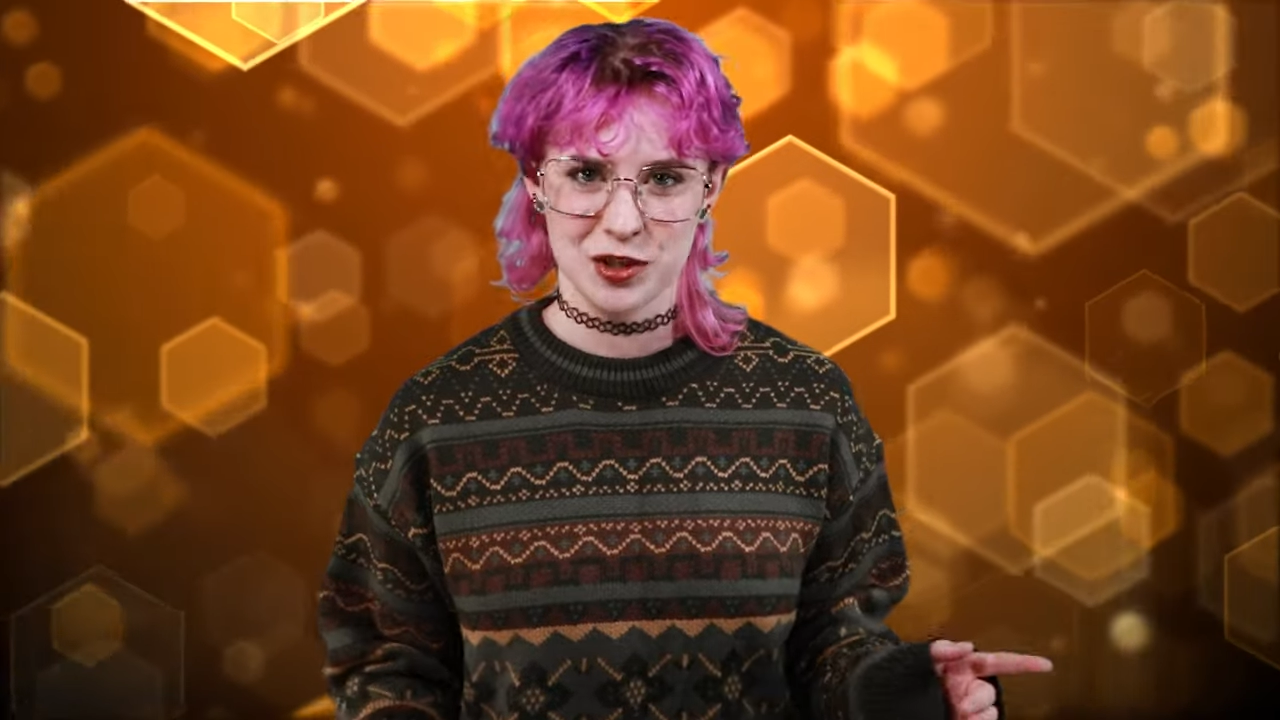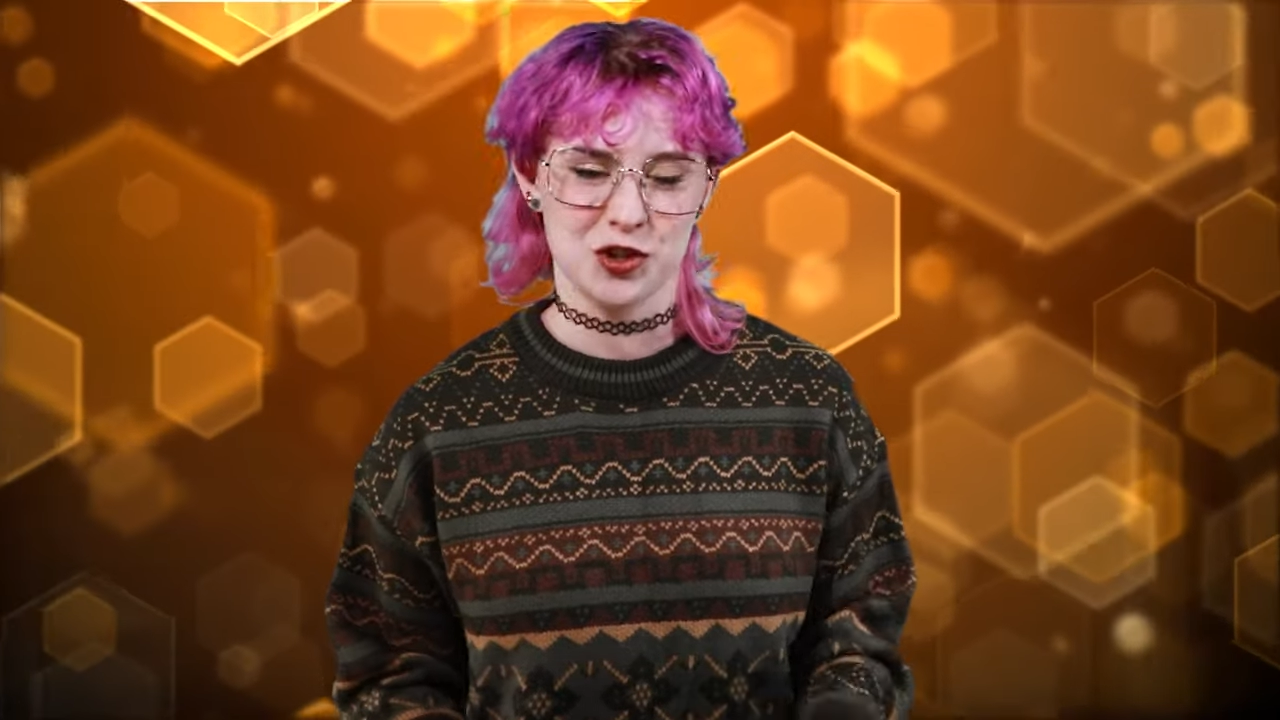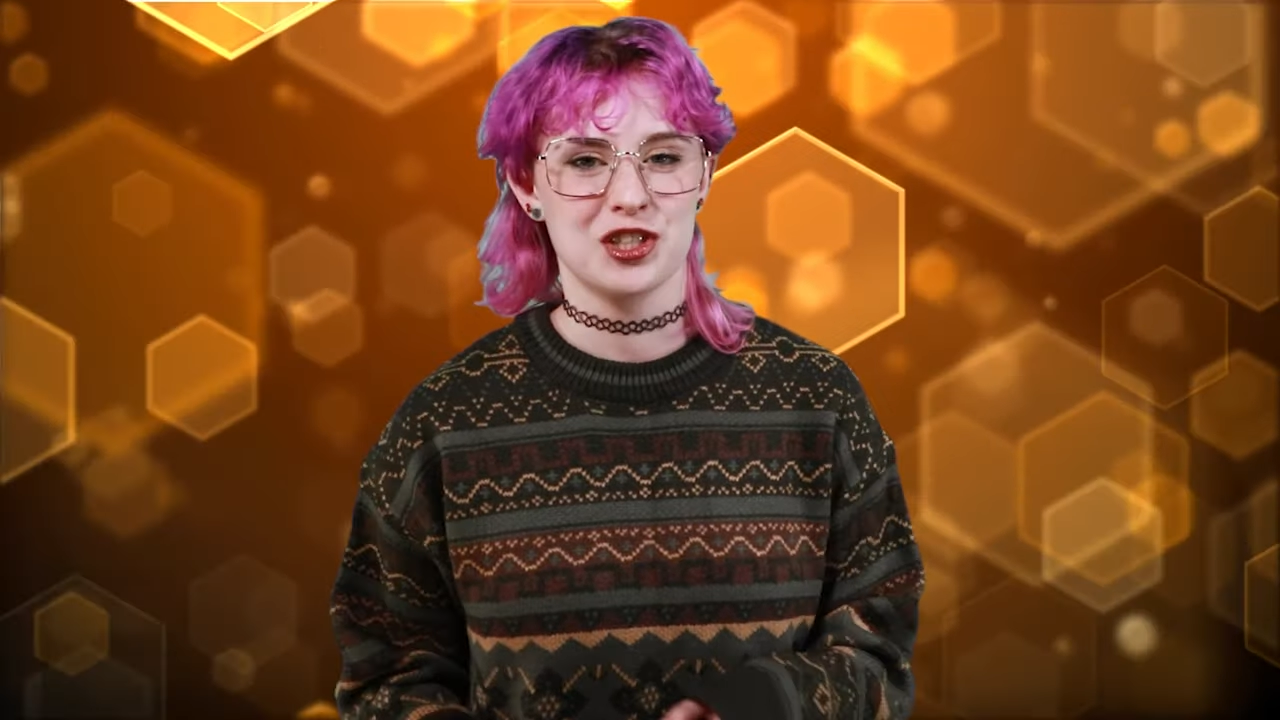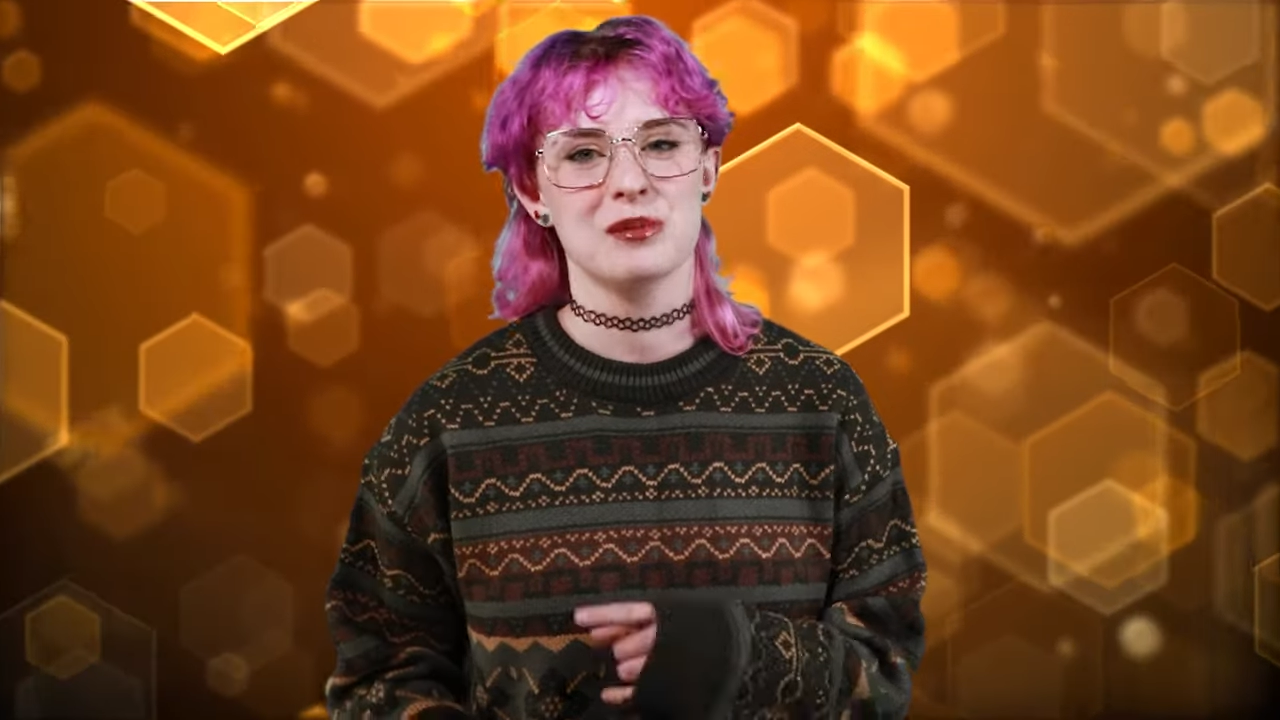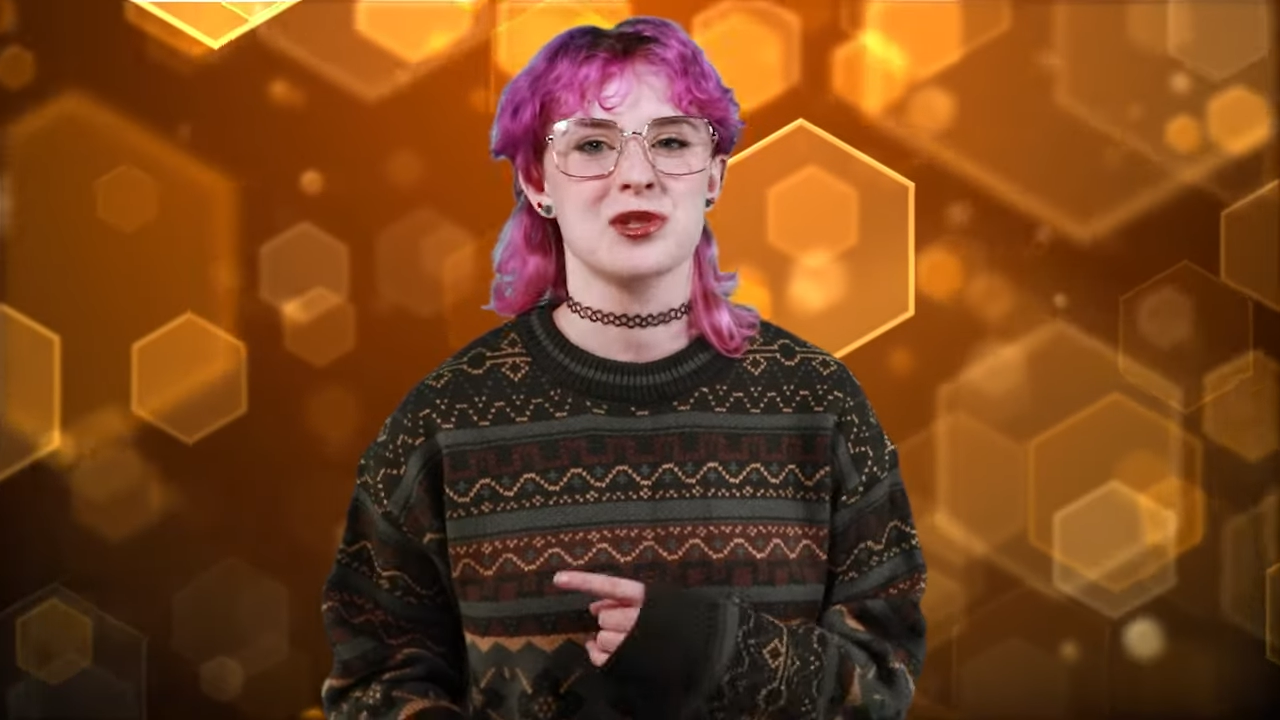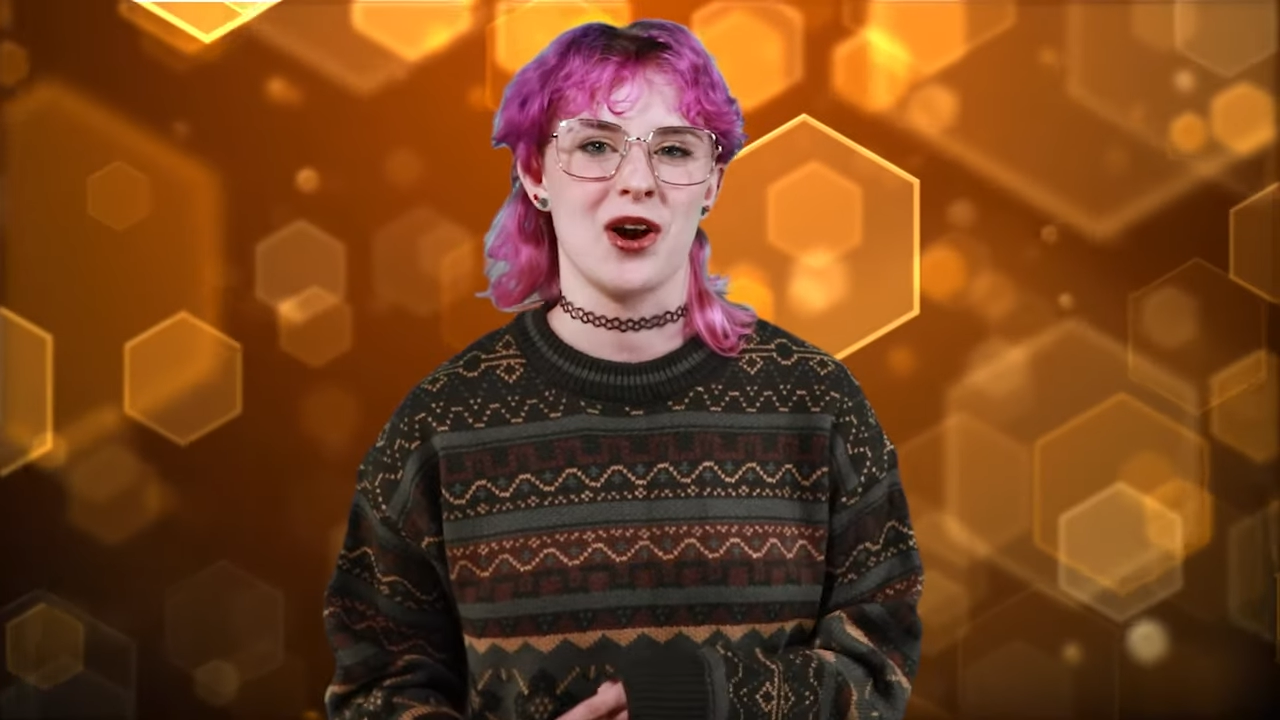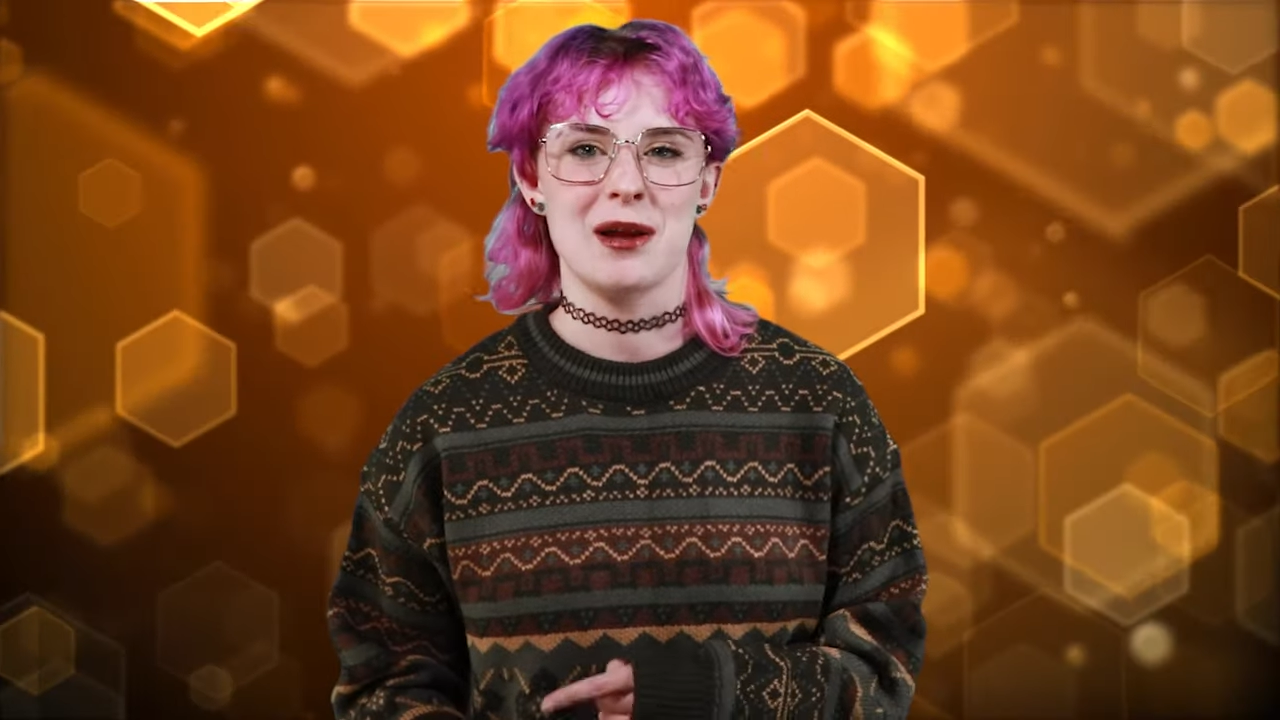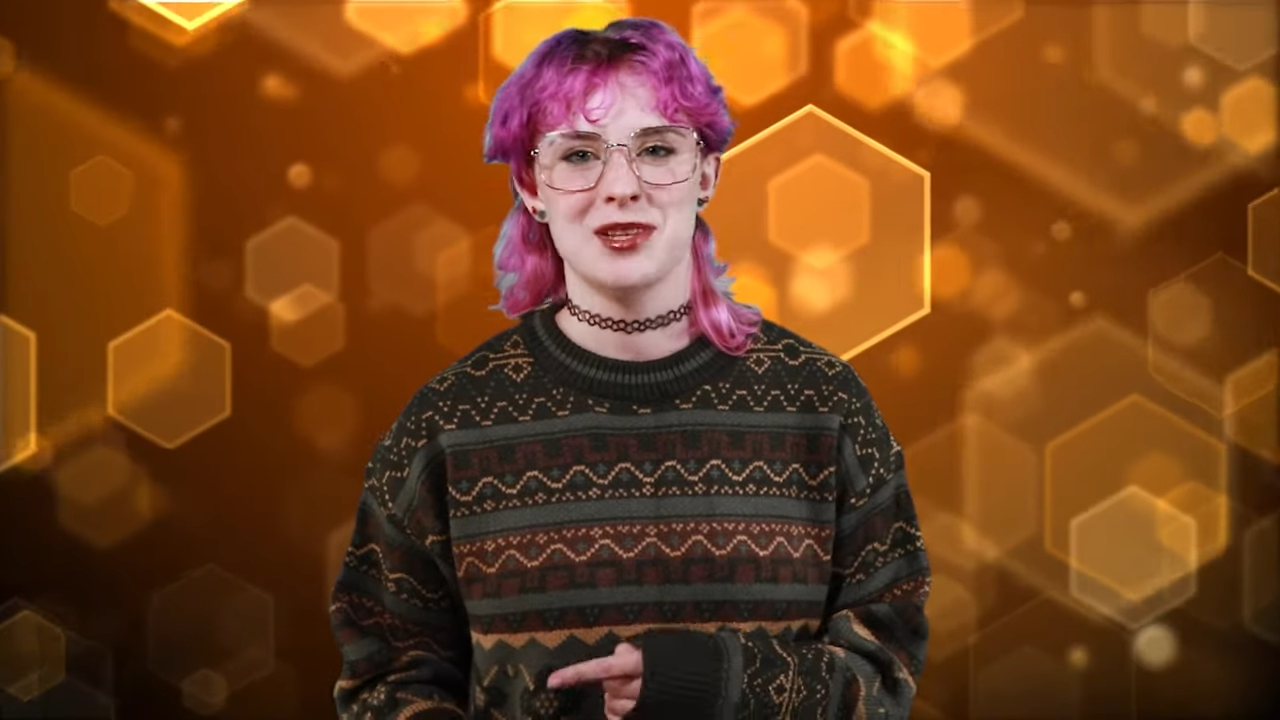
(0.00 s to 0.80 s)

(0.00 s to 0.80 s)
you should subscribe